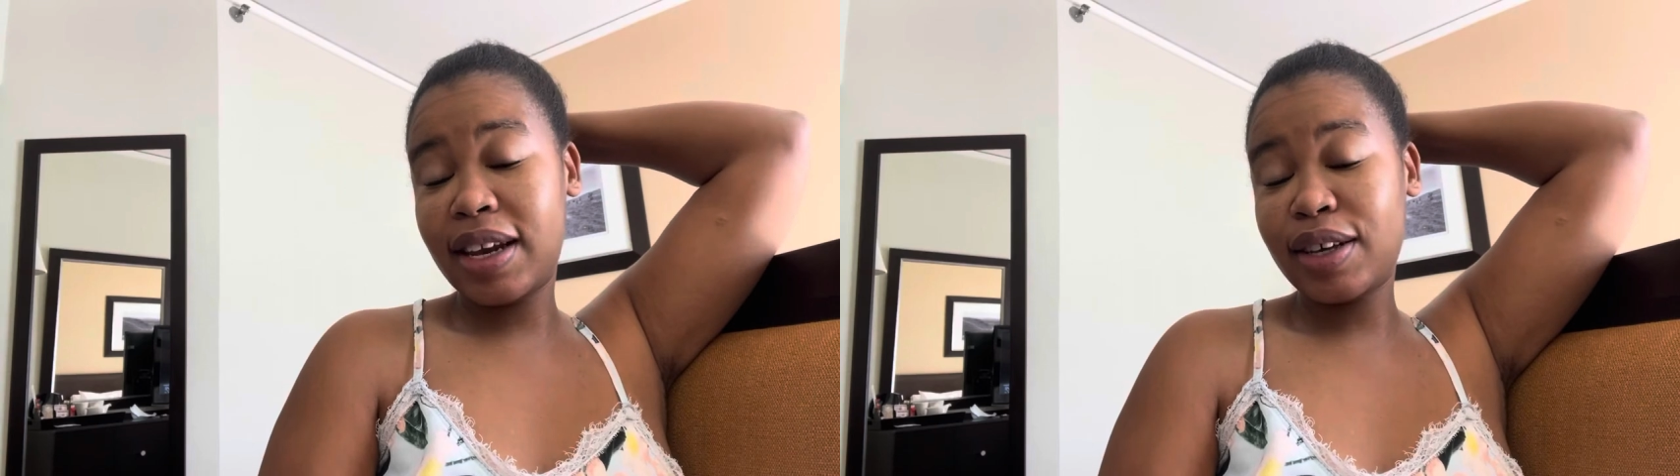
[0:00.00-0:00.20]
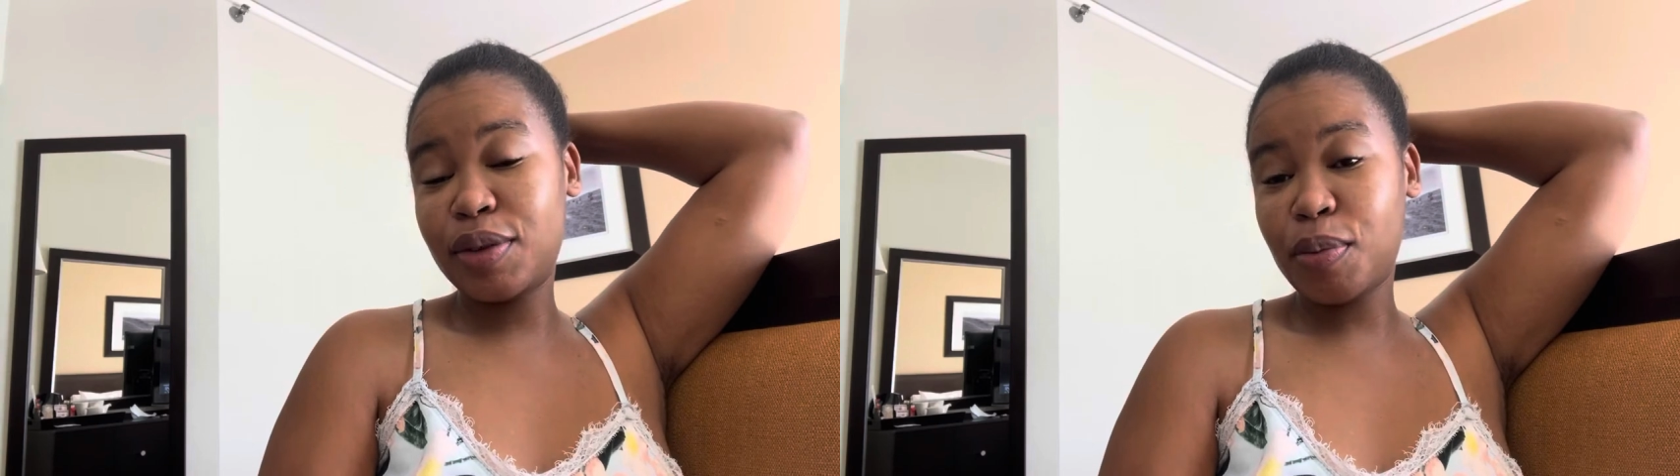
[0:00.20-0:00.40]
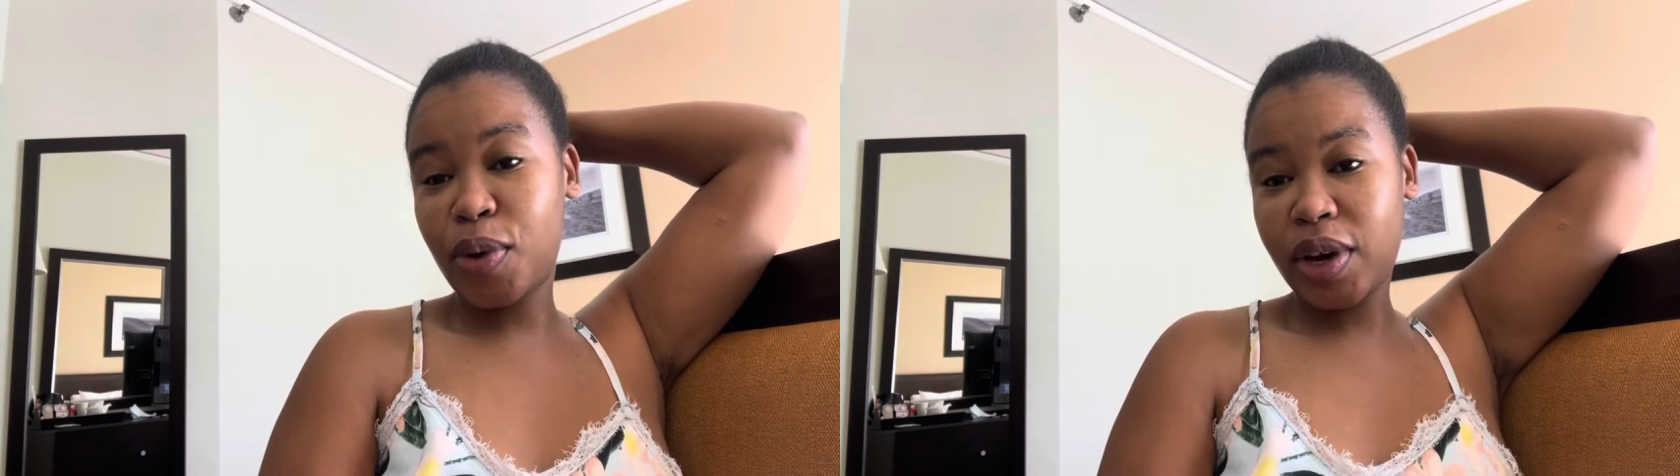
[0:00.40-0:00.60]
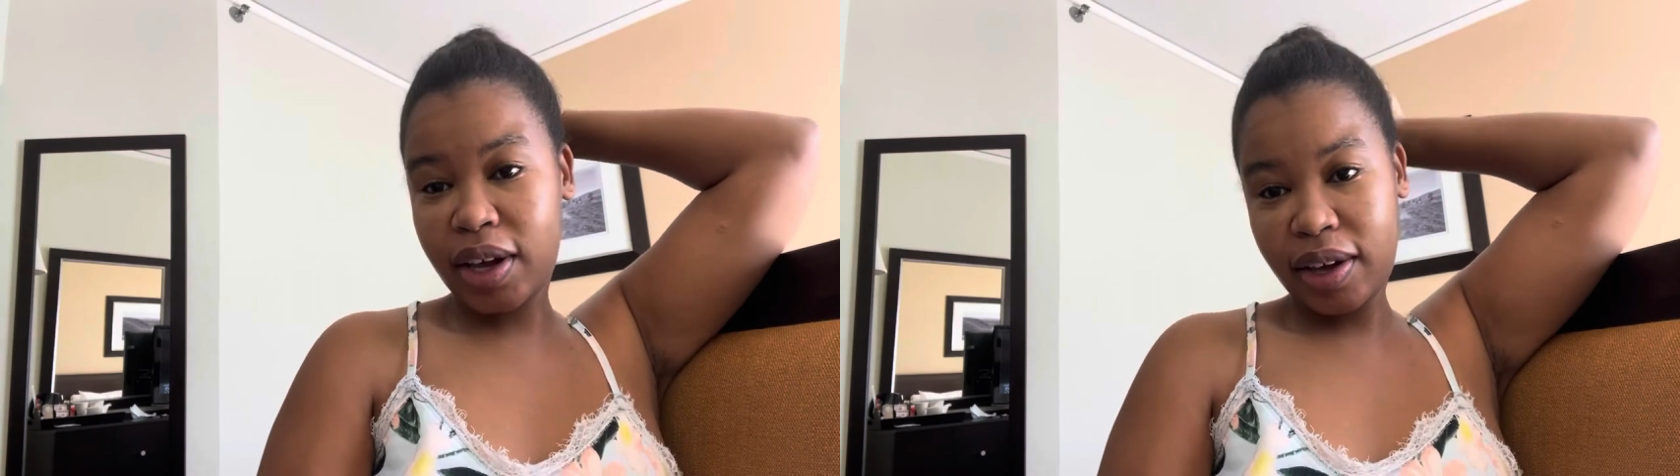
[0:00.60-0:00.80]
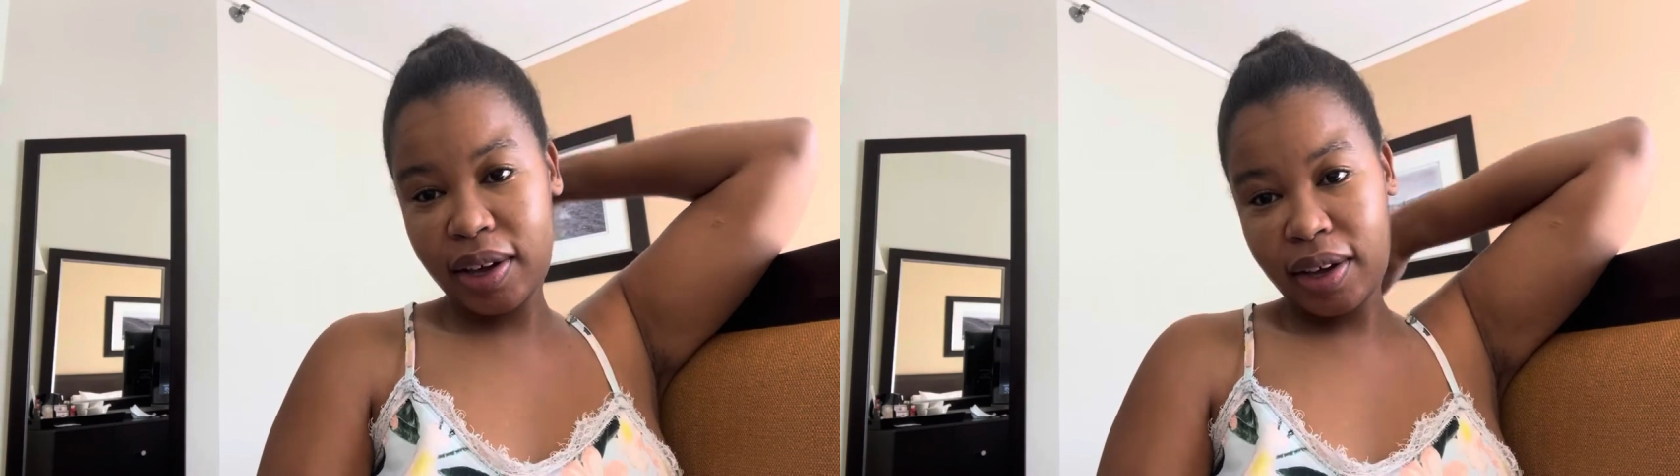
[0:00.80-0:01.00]
next
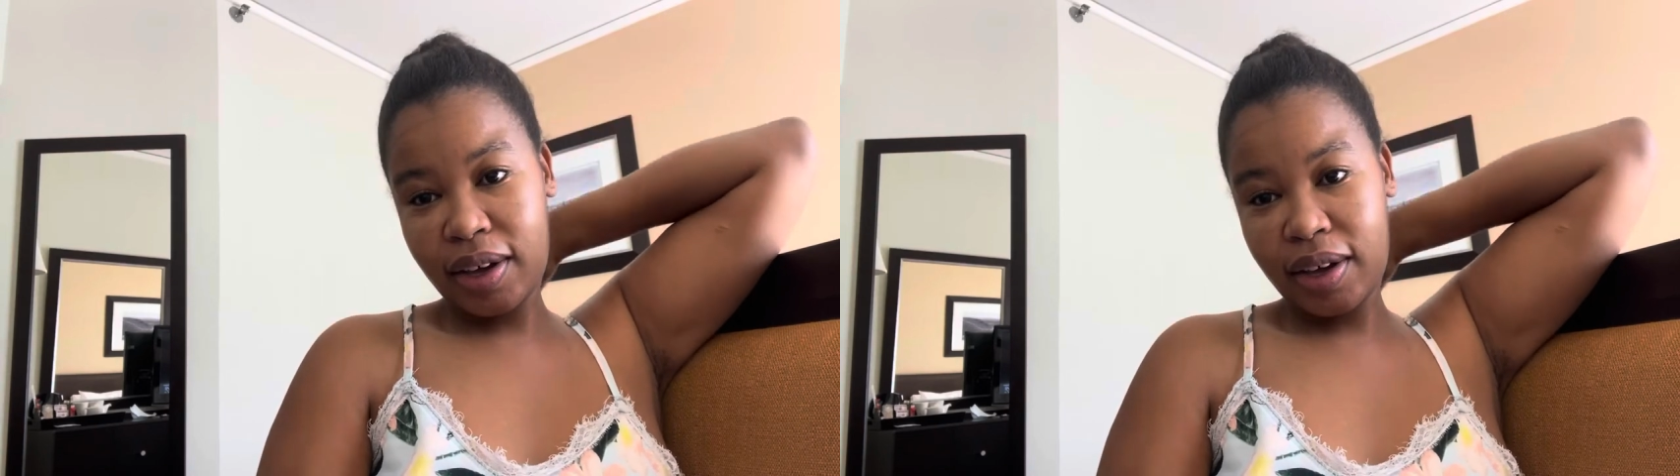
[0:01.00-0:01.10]
morning.